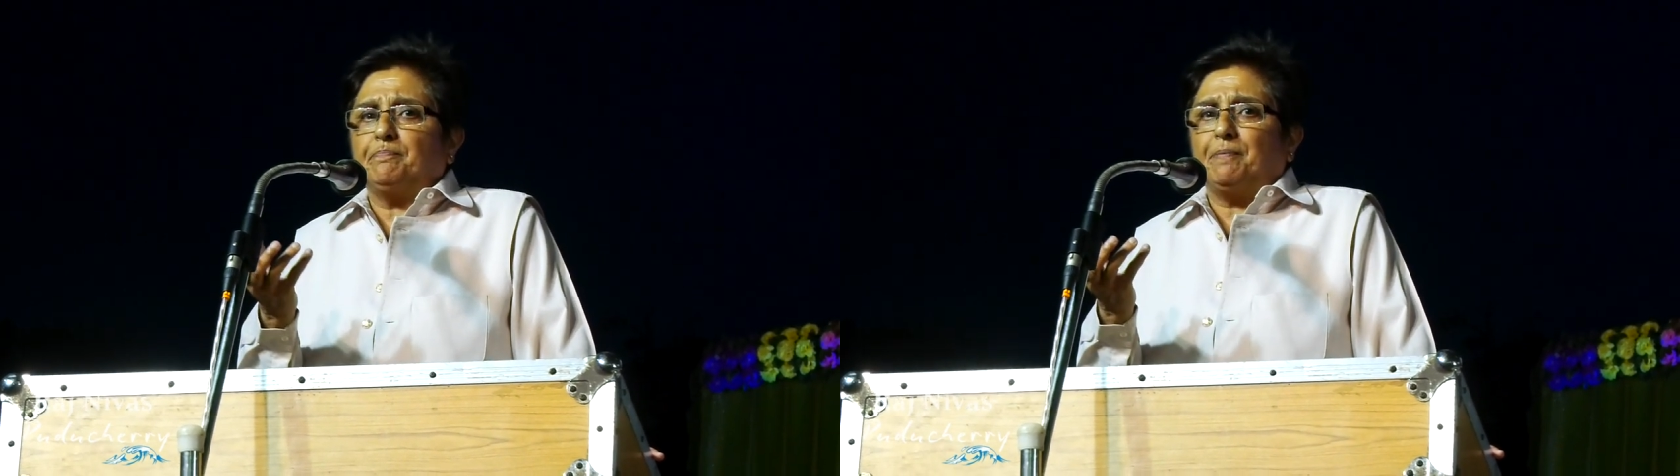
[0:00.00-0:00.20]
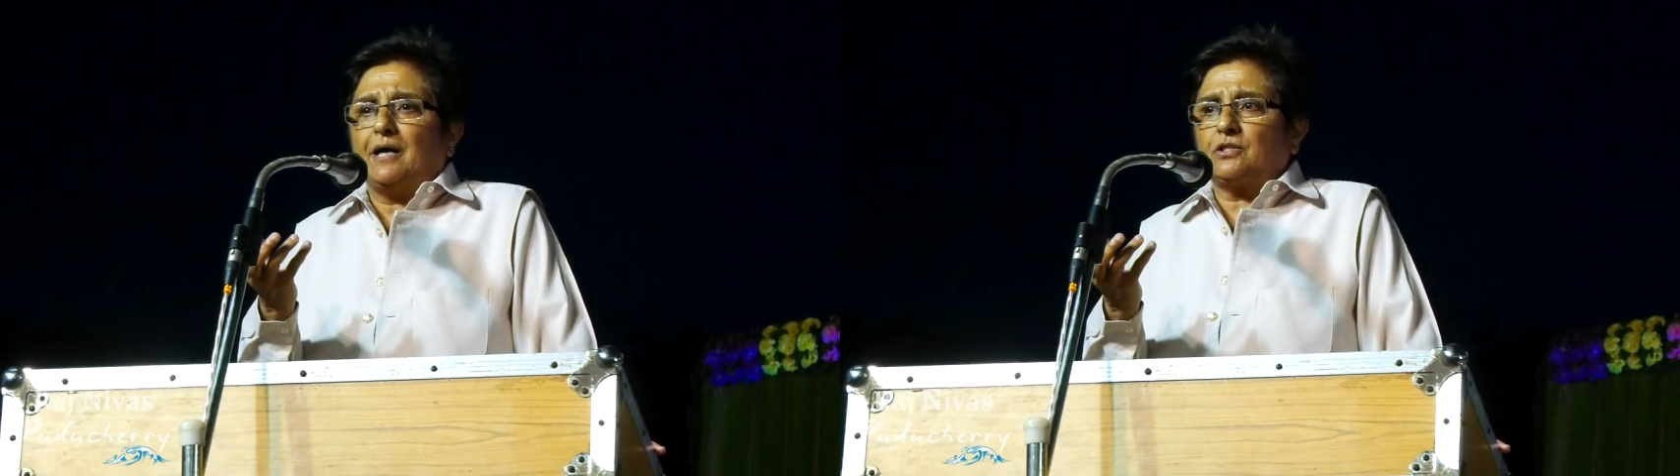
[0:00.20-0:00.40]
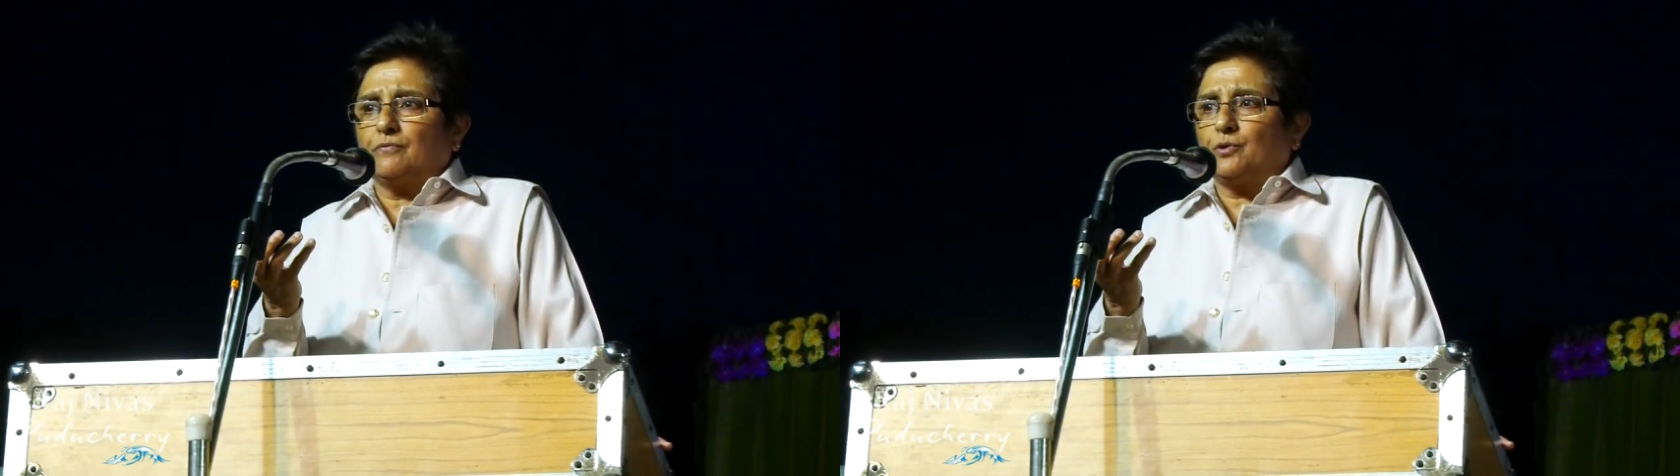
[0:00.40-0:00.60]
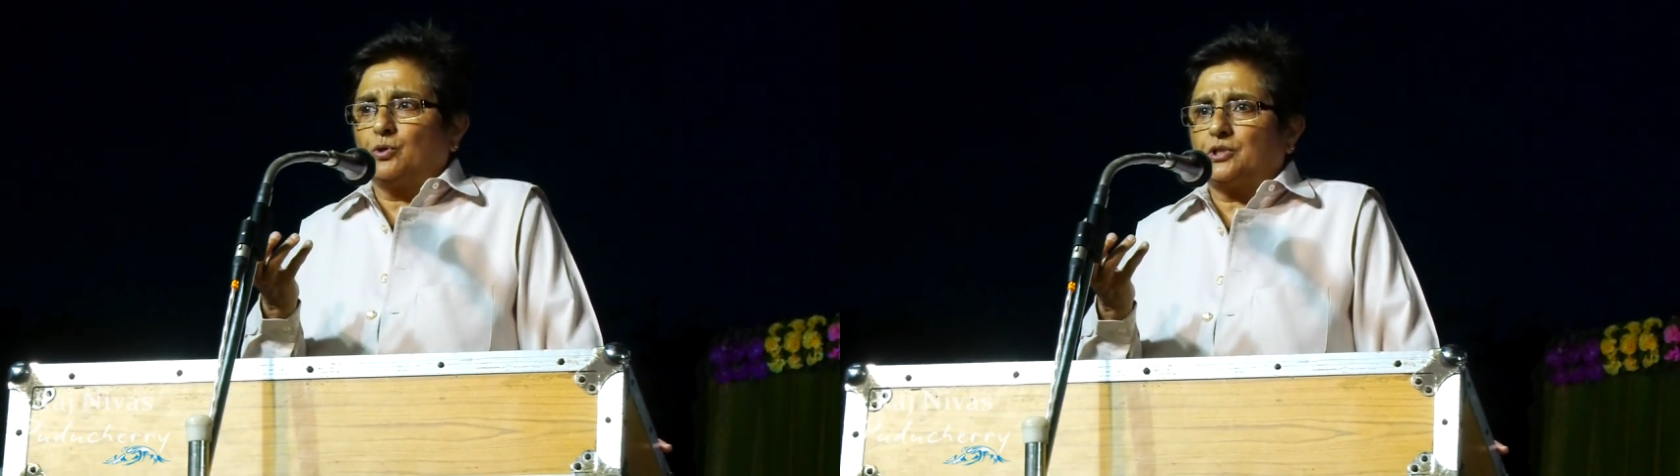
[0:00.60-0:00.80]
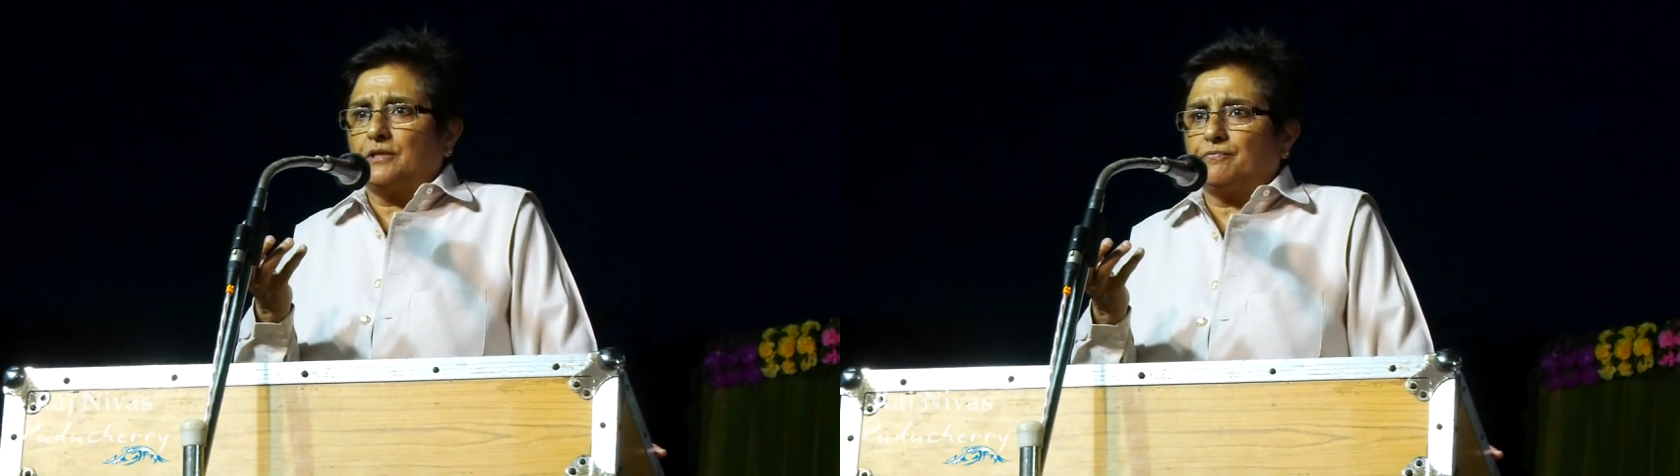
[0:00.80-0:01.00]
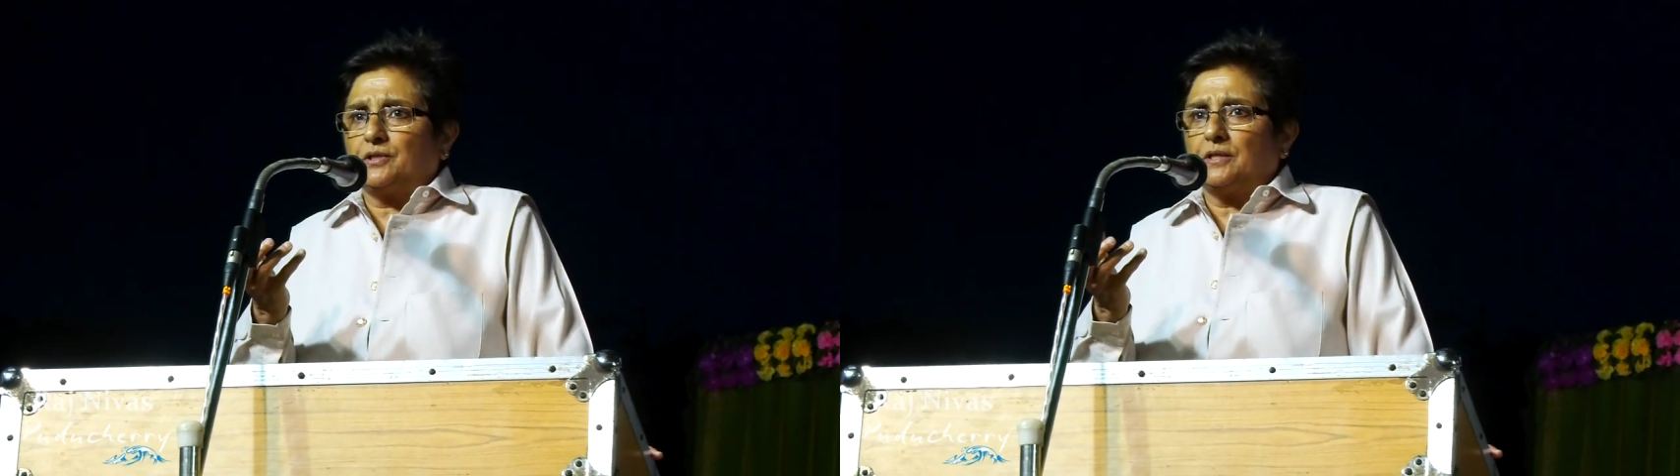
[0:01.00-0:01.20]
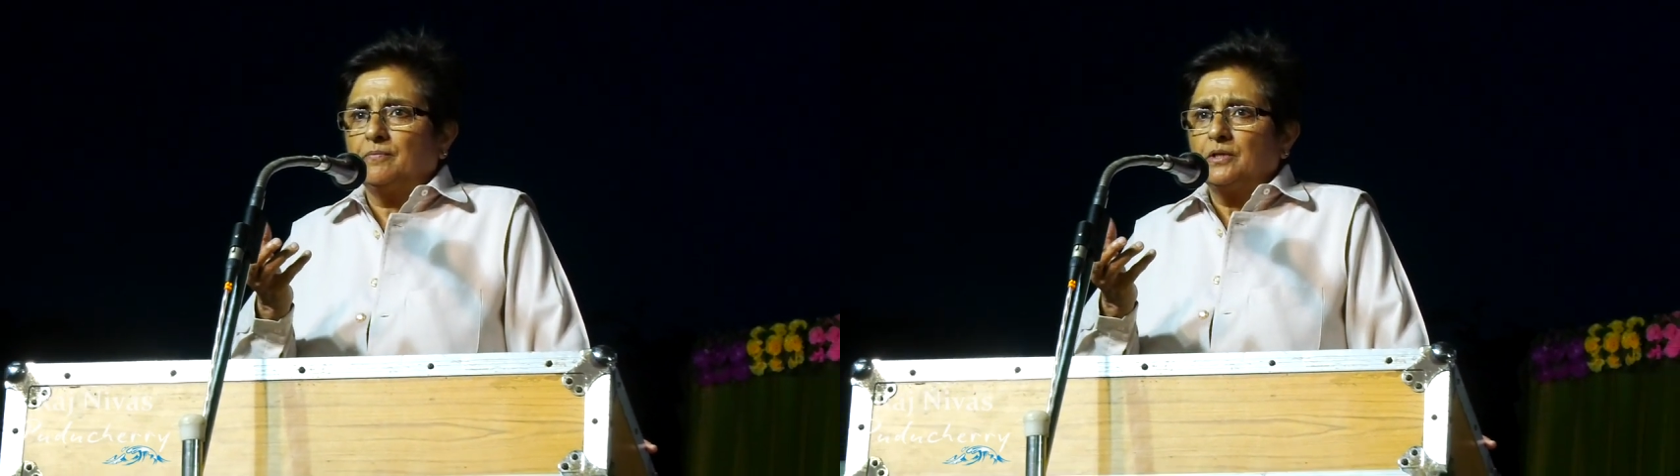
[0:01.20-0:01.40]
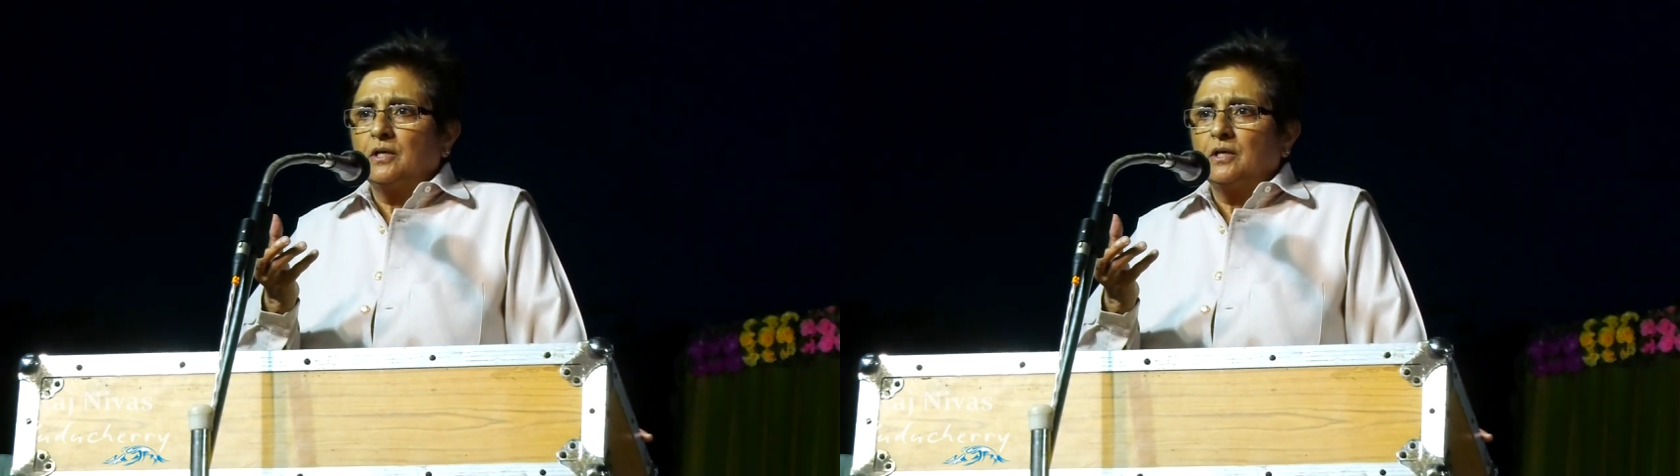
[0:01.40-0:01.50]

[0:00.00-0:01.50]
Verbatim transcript: a part of road safety.